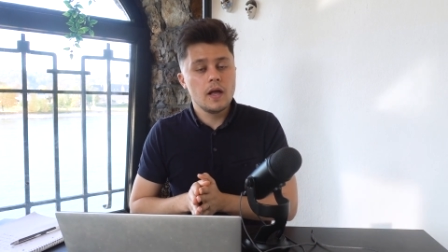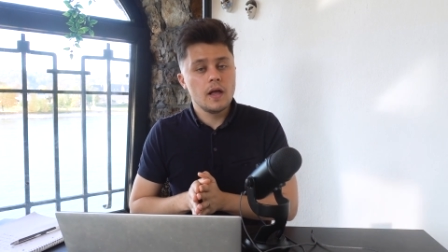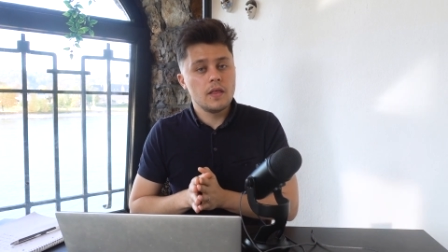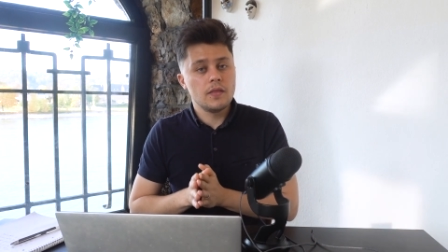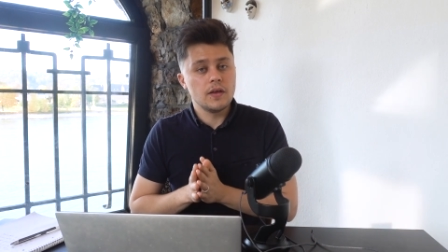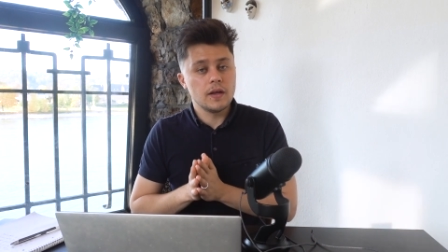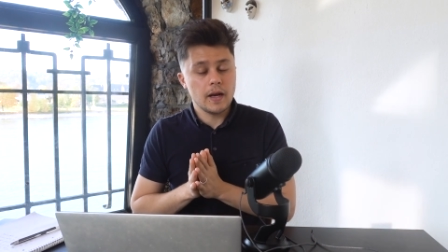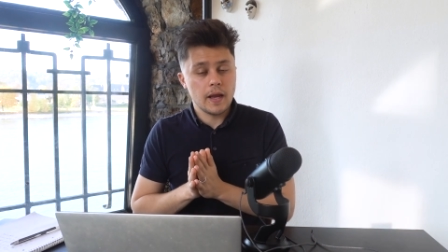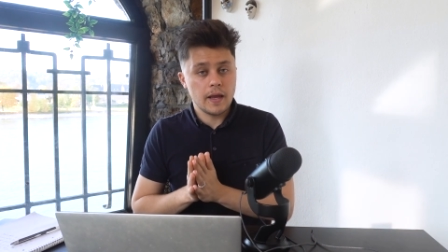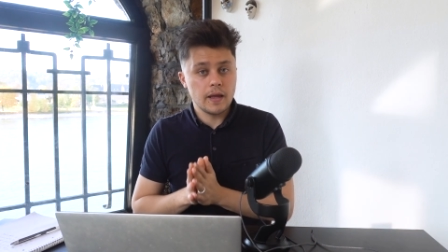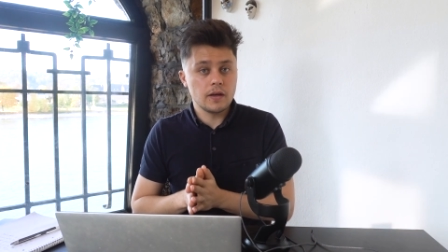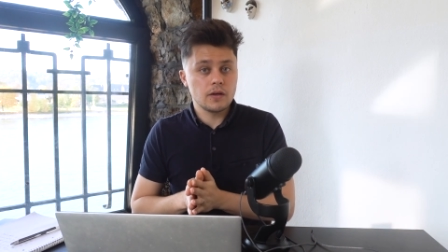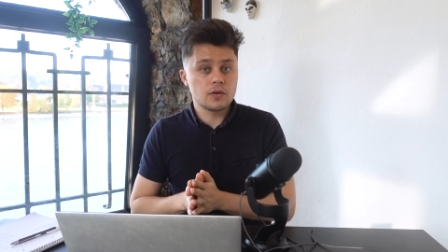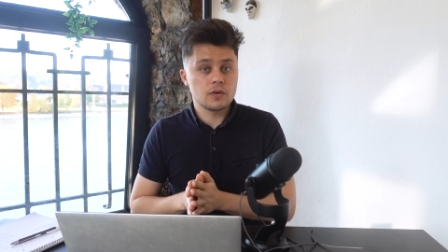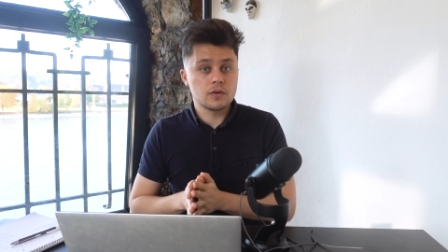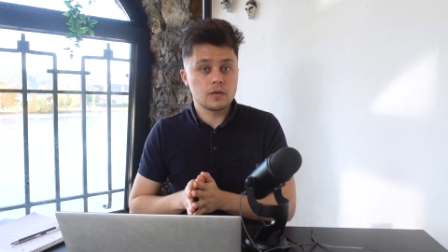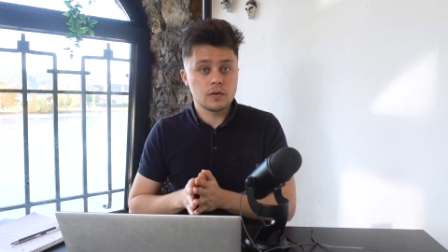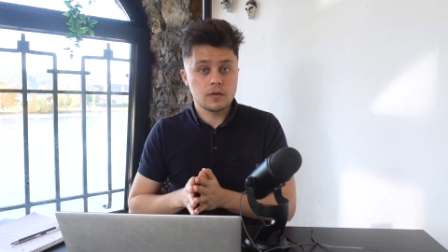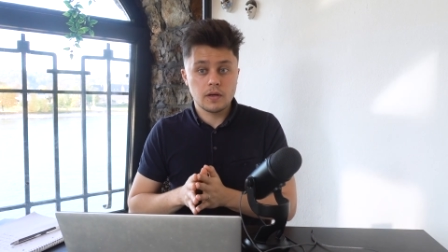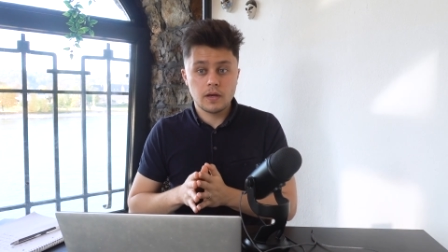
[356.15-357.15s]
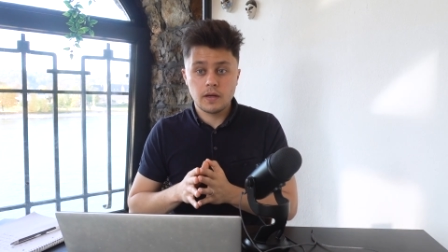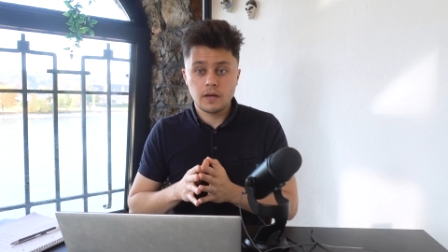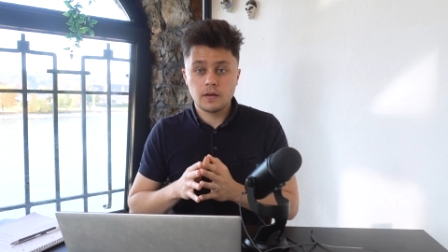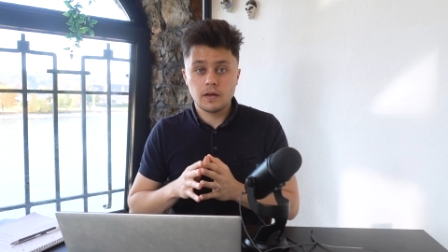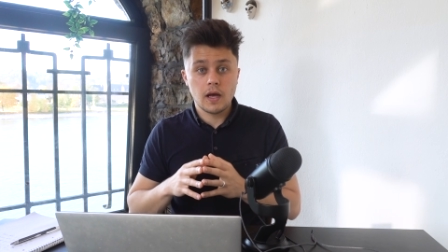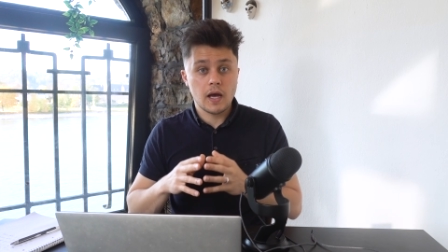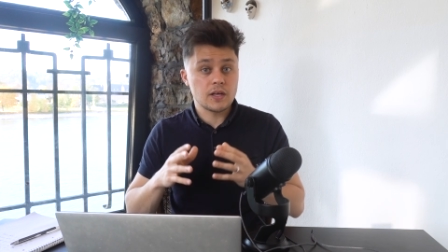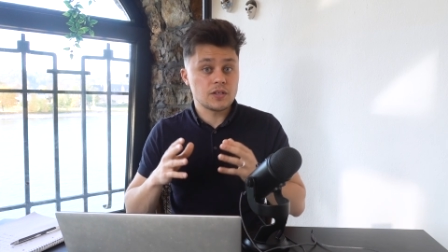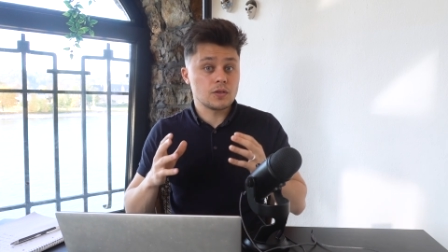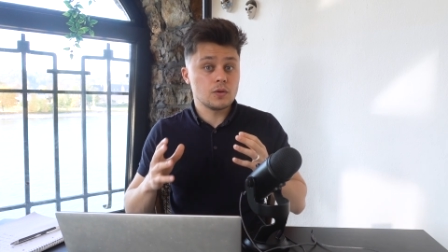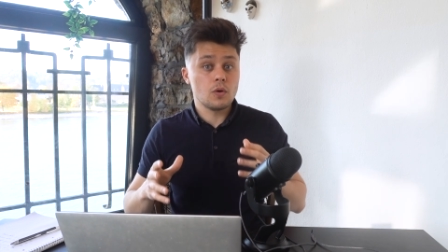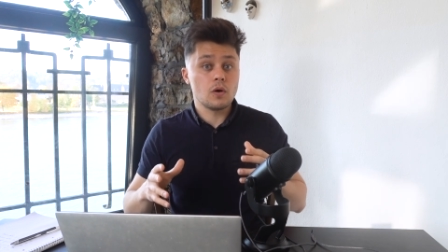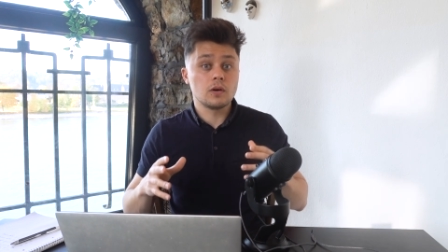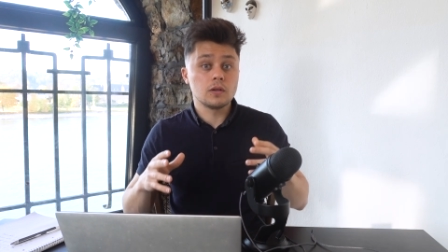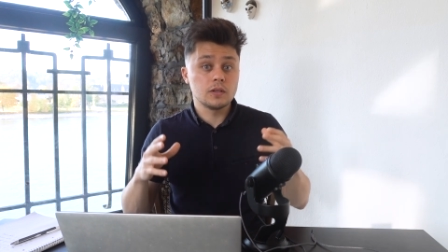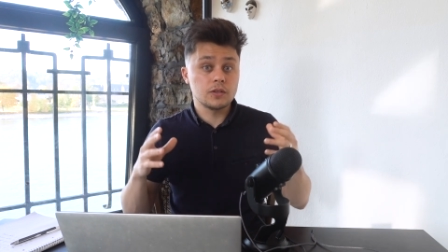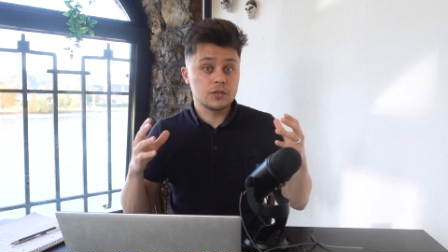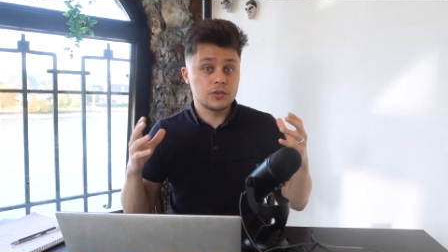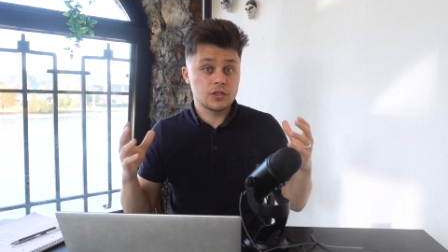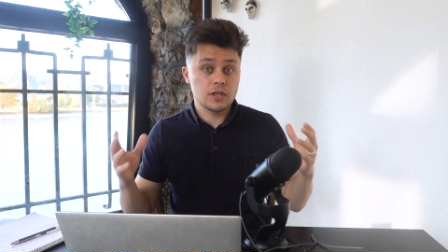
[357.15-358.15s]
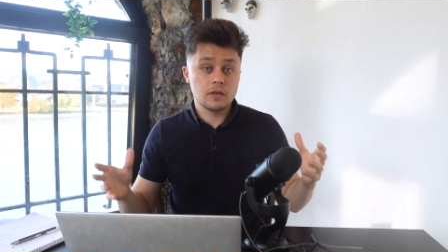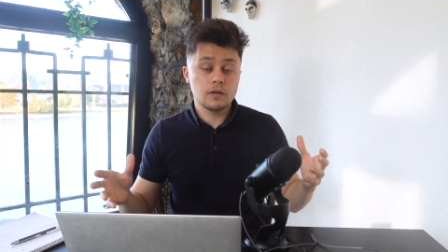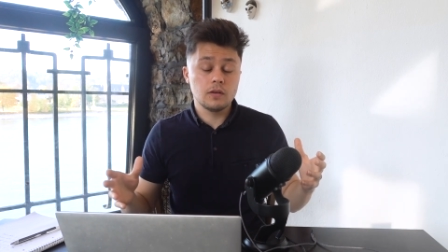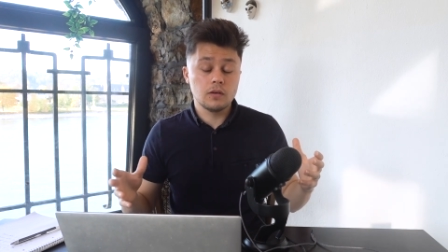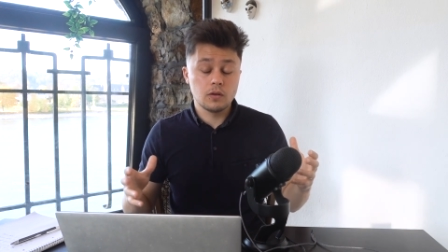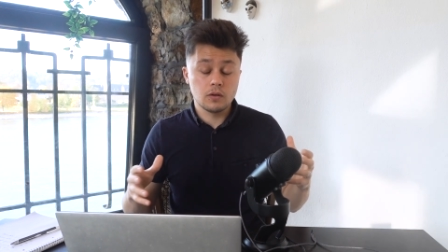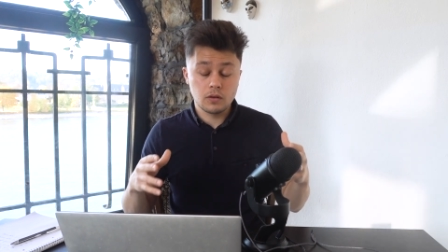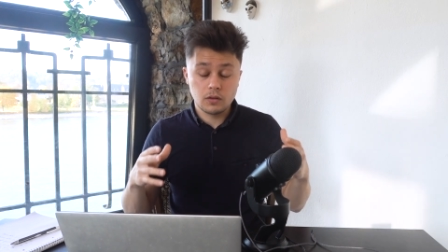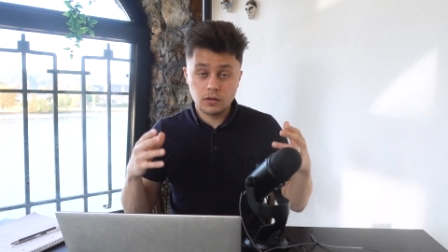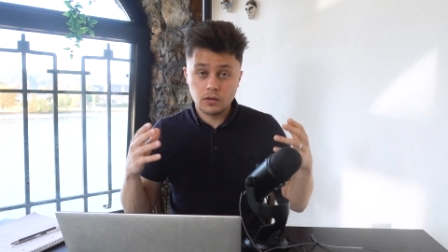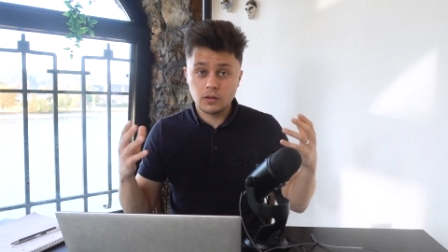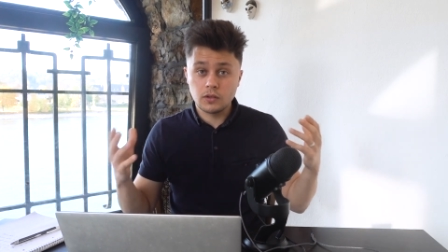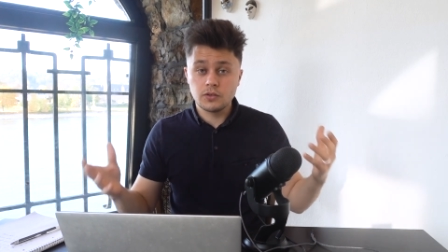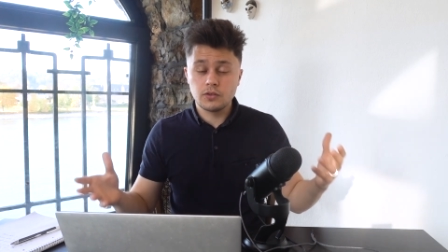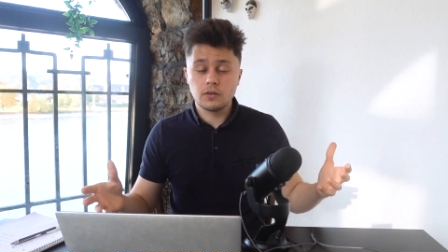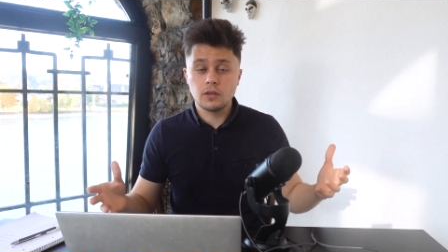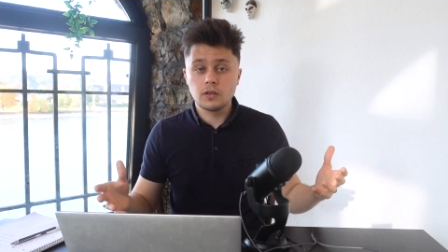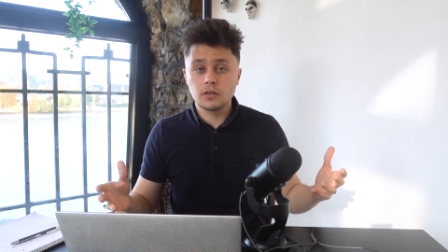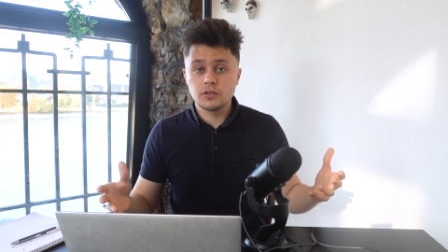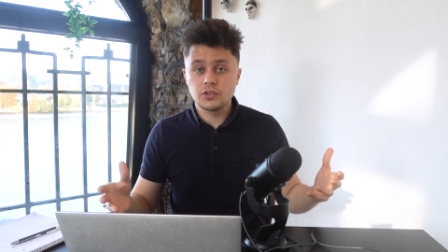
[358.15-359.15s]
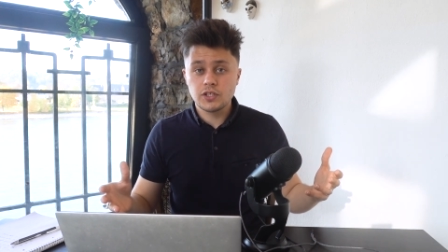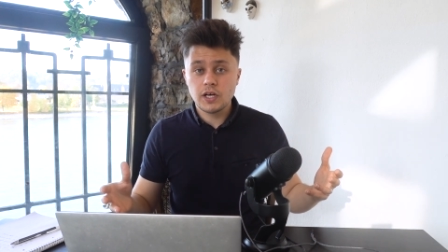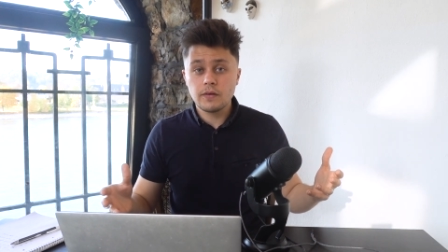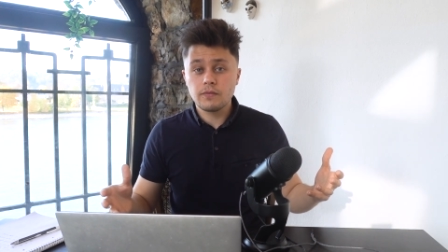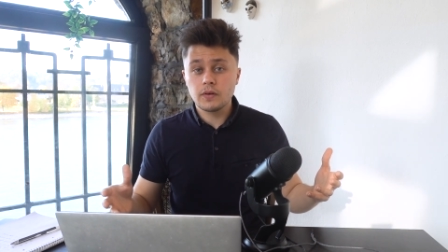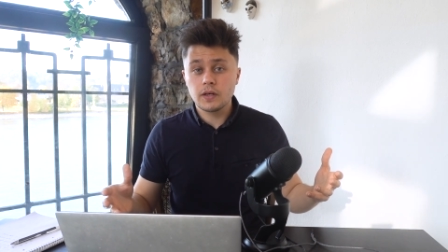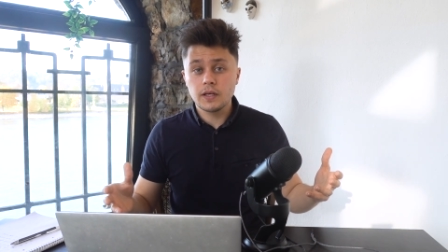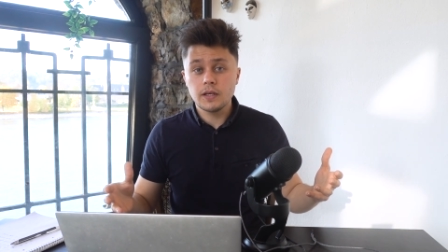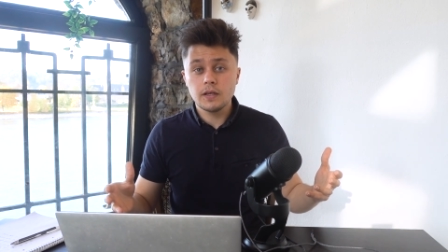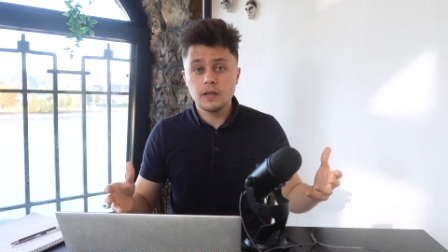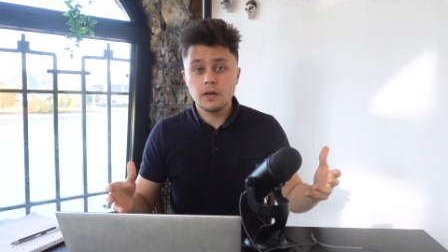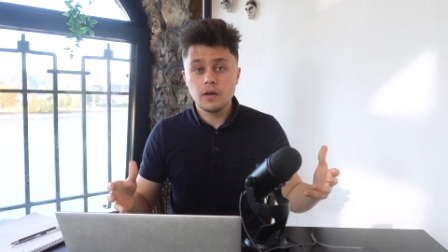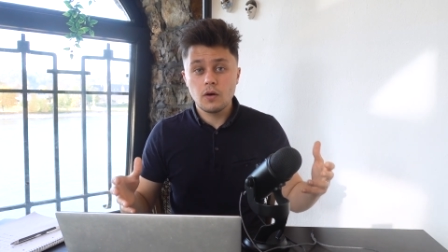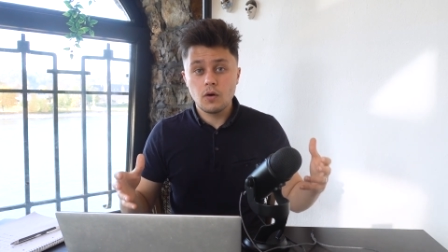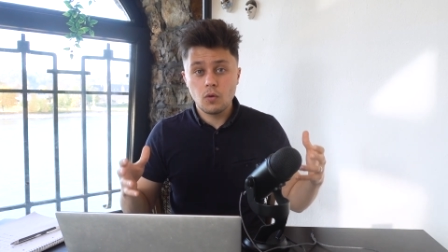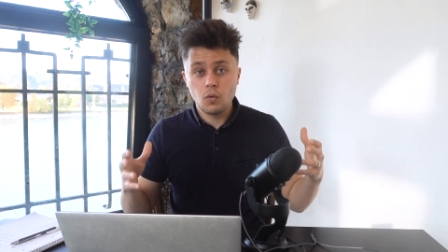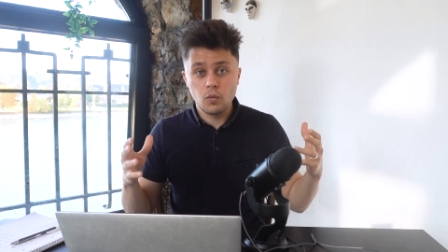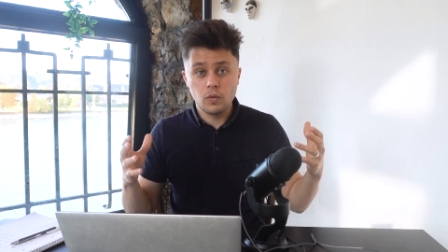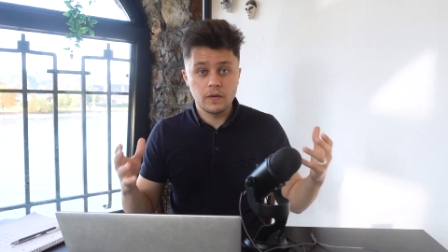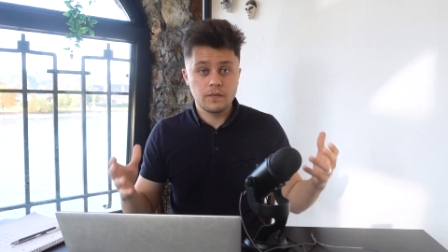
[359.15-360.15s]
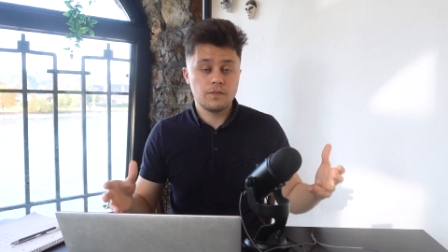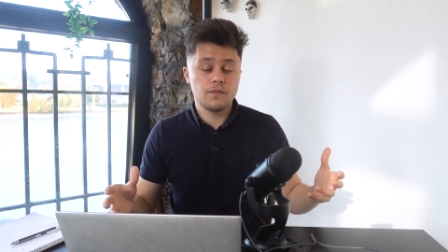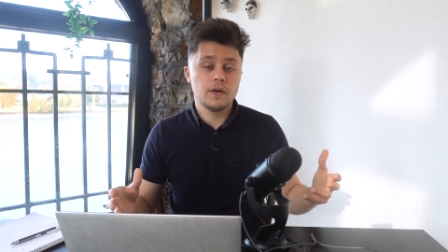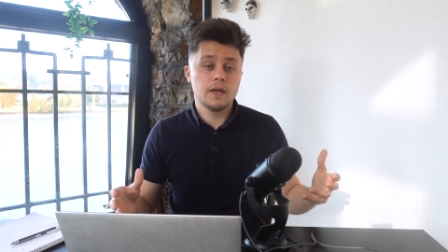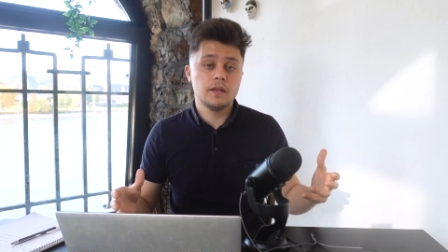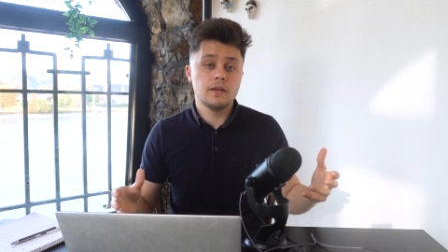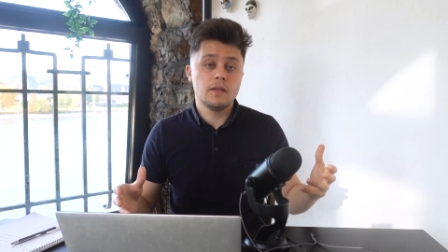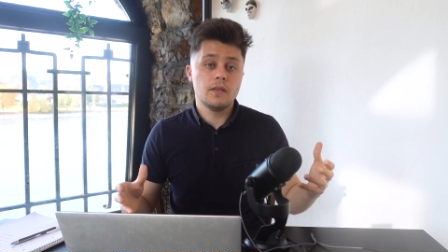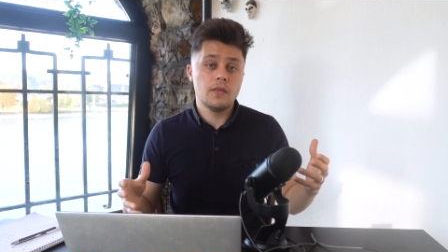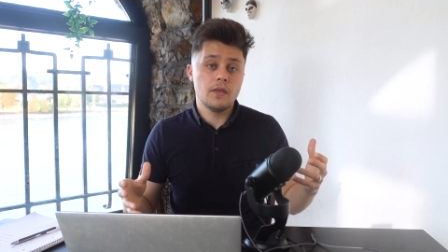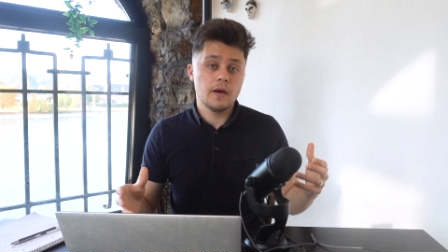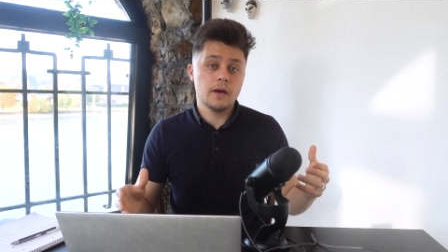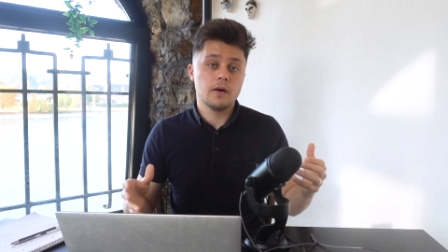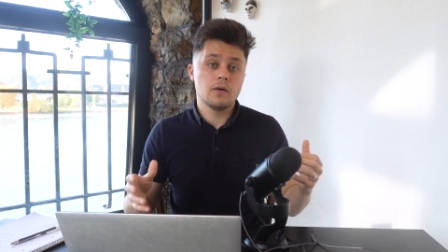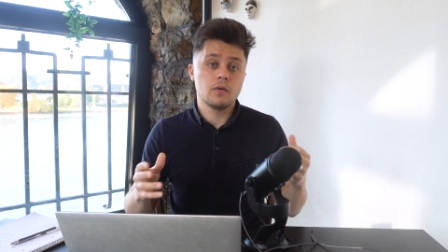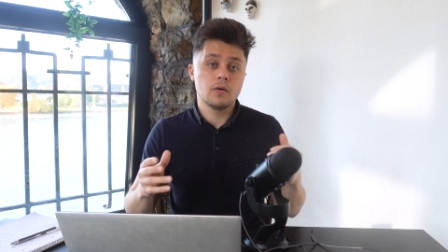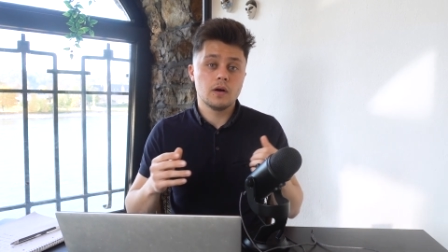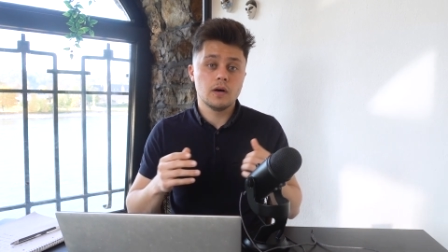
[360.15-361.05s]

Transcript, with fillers: that Anchor has longevity within their